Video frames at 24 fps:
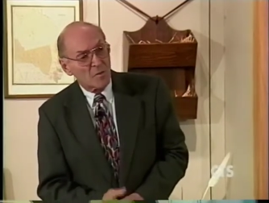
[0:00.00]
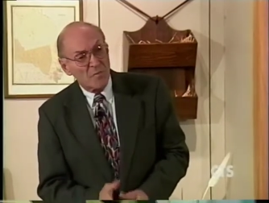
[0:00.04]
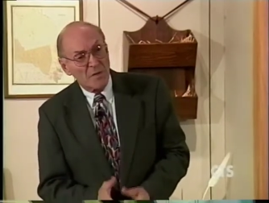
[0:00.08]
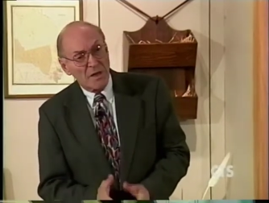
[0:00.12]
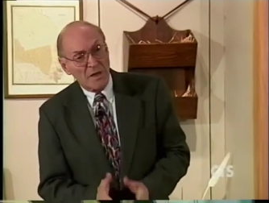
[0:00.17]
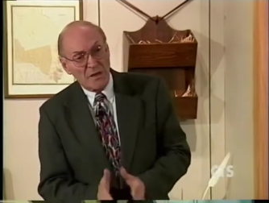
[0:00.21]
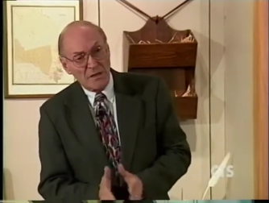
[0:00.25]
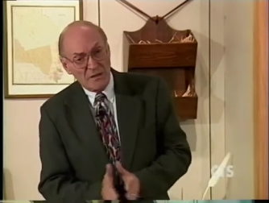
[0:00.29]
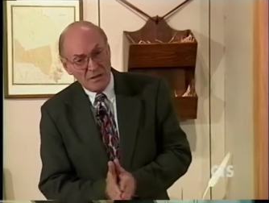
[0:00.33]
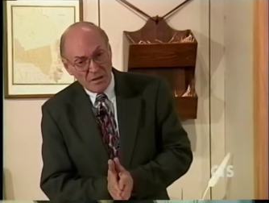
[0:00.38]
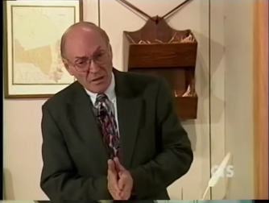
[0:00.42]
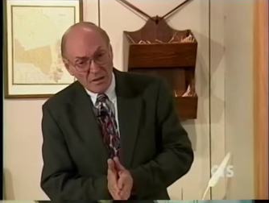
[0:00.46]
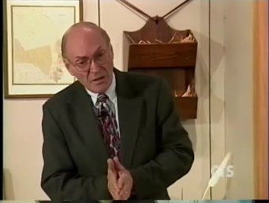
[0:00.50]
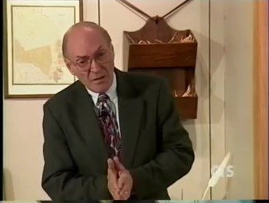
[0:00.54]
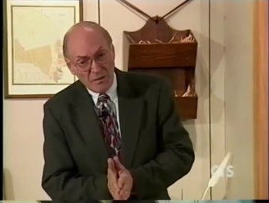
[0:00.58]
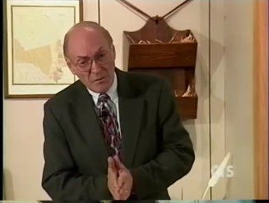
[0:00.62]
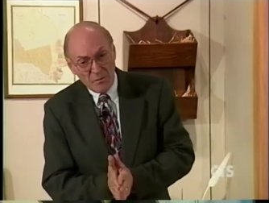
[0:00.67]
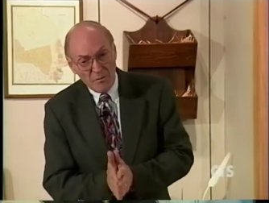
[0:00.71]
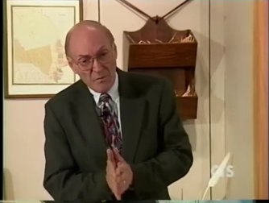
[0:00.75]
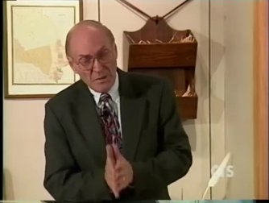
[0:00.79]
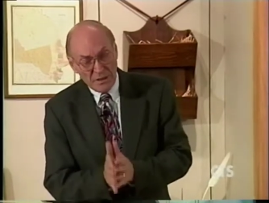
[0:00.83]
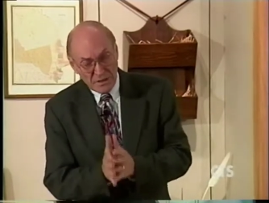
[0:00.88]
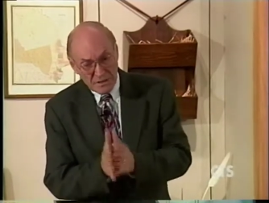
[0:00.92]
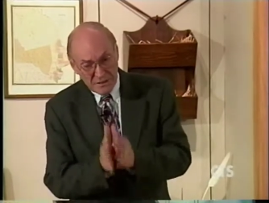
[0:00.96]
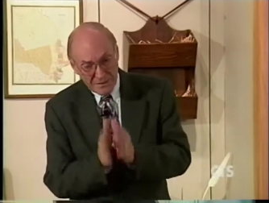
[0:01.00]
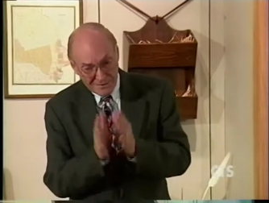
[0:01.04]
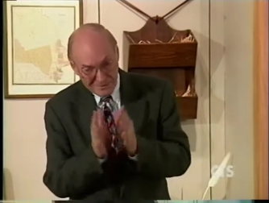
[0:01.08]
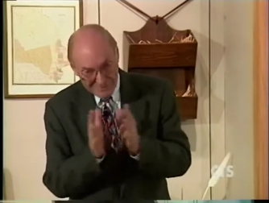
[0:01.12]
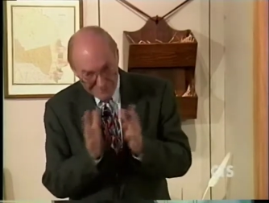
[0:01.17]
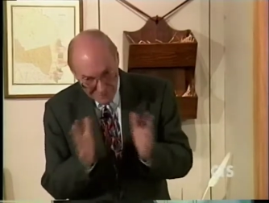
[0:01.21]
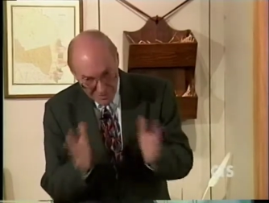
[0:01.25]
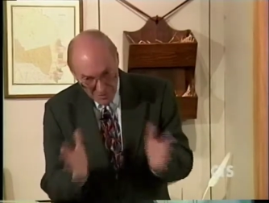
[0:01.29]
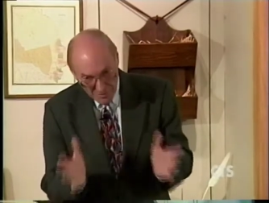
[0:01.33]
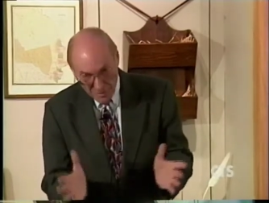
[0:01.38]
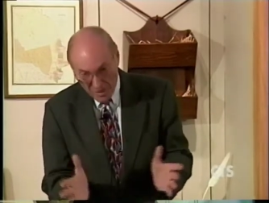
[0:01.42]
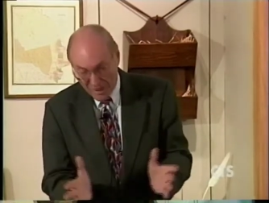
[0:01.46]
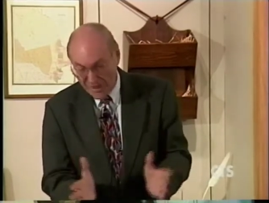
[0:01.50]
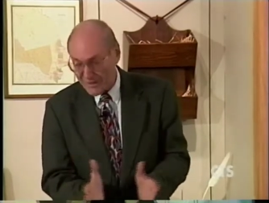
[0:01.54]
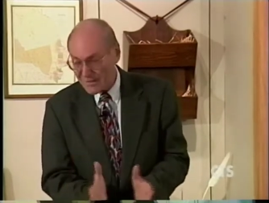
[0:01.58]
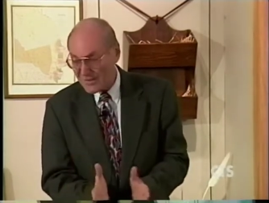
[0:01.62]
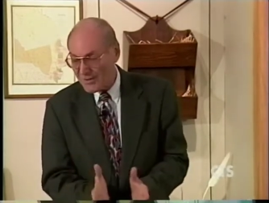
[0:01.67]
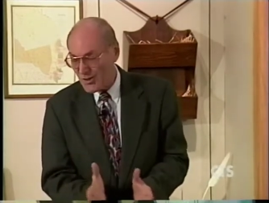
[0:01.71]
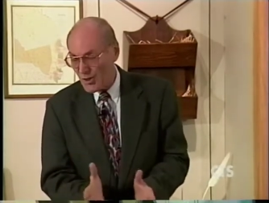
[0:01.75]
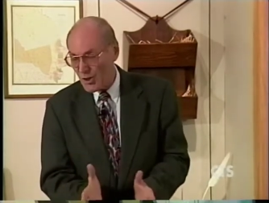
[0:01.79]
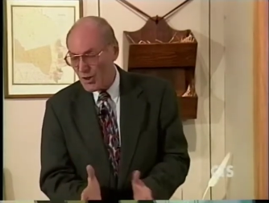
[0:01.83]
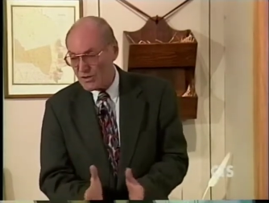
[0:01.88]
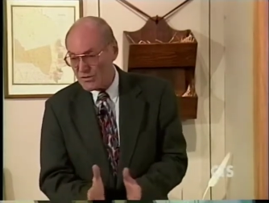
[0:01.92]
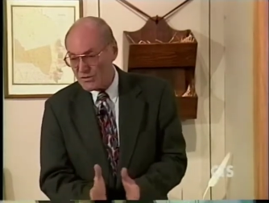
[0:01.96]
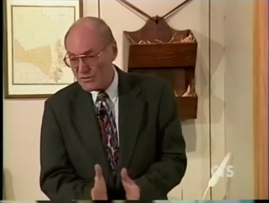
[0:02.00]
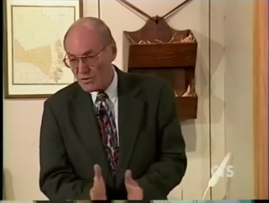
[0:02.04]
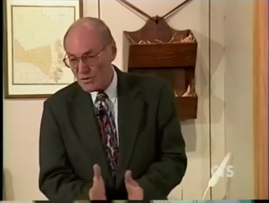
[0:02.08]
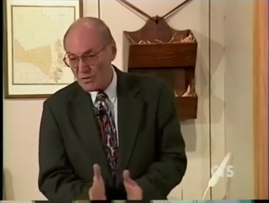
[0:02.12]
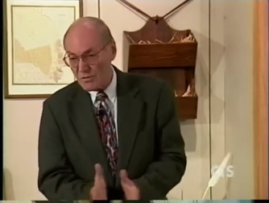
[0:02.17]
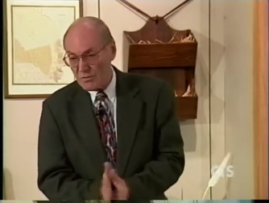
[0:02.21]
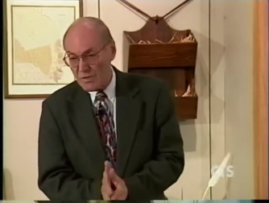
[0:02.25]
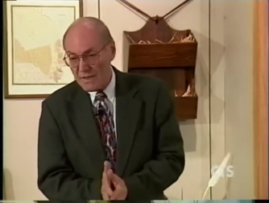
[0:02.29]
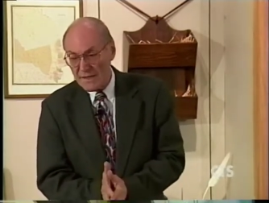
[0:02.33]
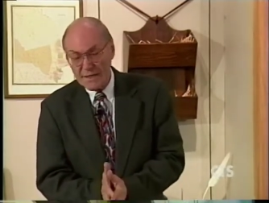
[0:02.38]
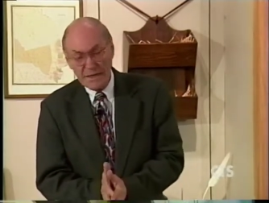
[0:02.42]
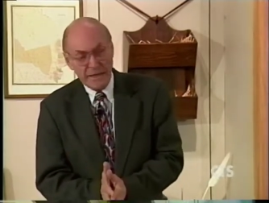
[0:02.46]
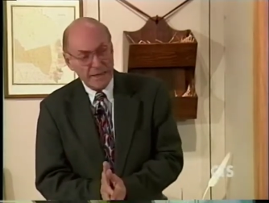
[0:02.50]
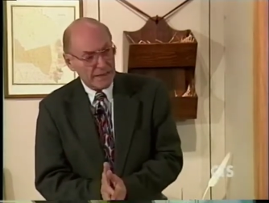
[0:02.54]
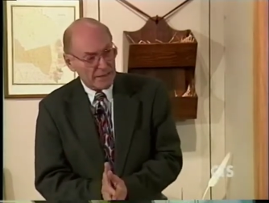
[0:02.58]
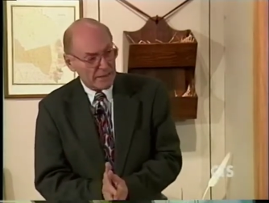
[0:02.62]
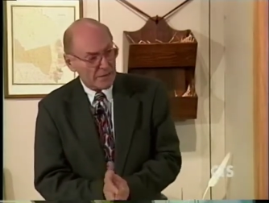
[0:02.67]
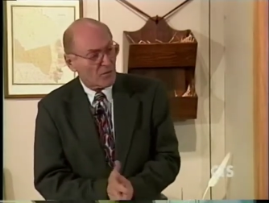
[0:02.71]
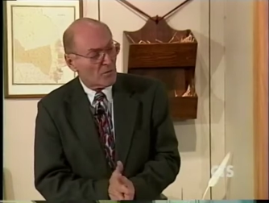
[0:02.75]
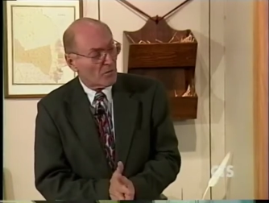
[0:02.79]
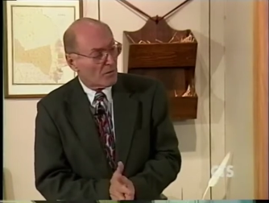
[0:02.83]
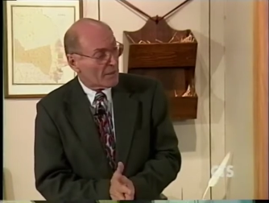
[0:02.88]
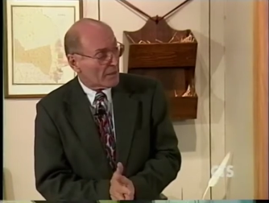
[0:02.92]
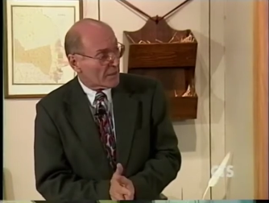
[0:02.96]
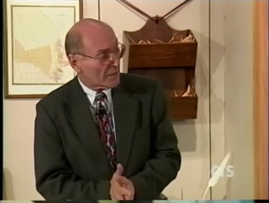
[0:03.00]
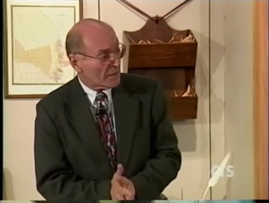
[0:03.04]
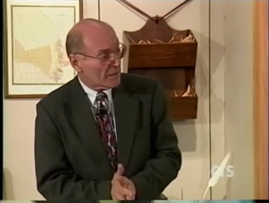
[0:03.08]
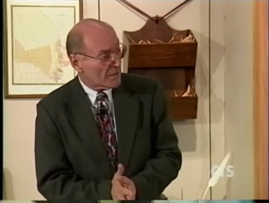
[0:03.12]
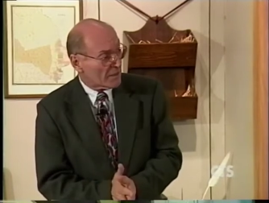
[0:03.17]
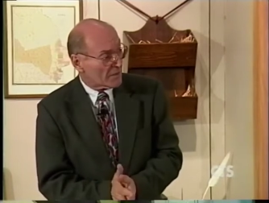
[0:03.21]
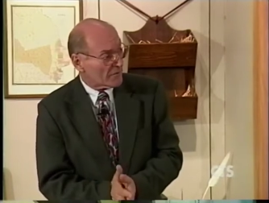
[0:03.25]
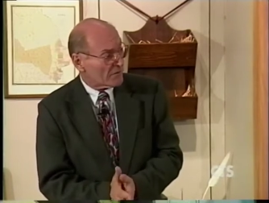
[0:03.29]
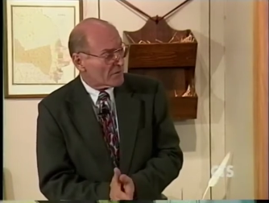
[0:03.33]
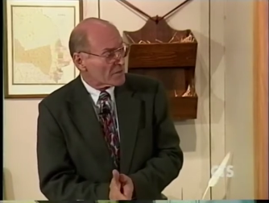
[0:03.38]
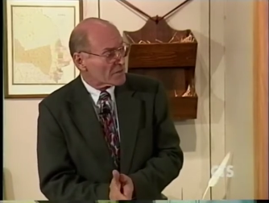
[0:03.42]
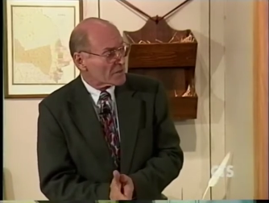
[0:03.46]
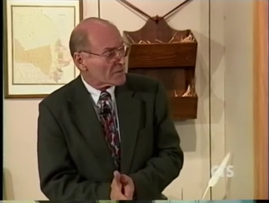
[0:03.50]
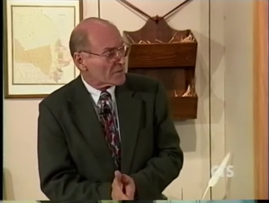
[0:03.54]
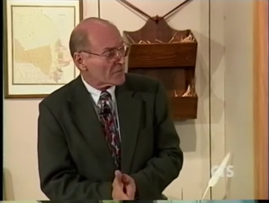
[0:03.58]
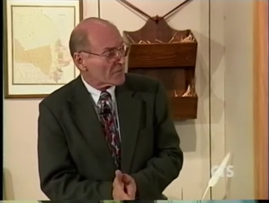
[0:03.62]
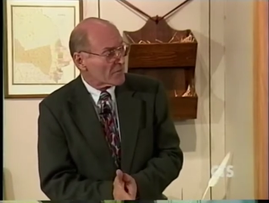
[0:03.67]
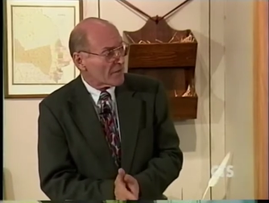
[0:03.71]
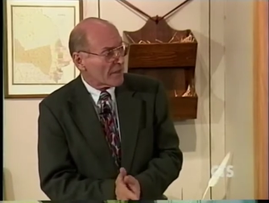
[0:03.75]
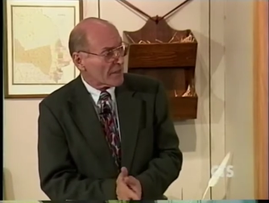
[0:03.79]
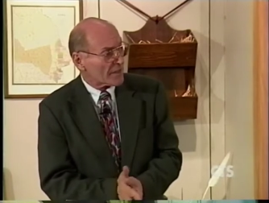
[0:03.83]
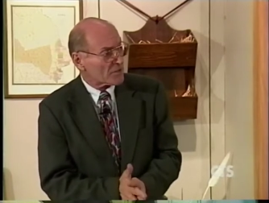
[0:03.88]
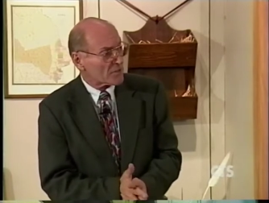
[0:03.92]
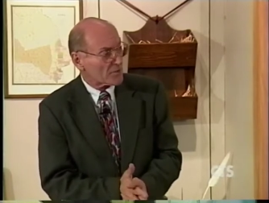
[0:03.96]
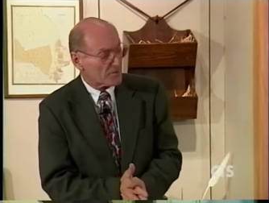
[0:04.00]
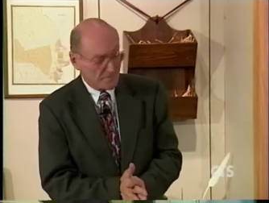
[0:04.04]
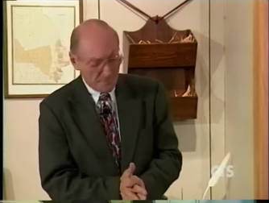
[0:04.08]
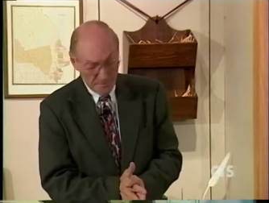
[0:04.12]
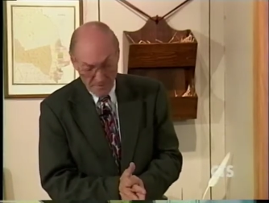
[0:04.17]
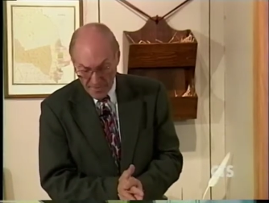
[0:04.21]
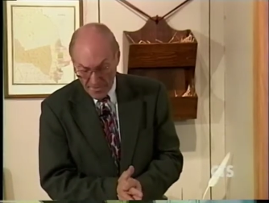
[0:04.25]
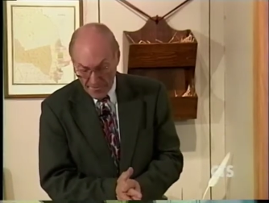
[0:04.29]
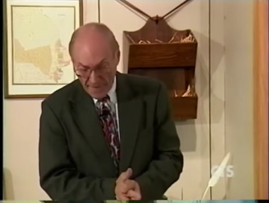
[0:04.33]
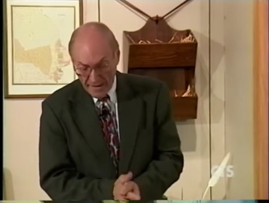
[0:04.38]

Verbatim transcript: but, uh, but the part called Norway had quite a lot of this infection.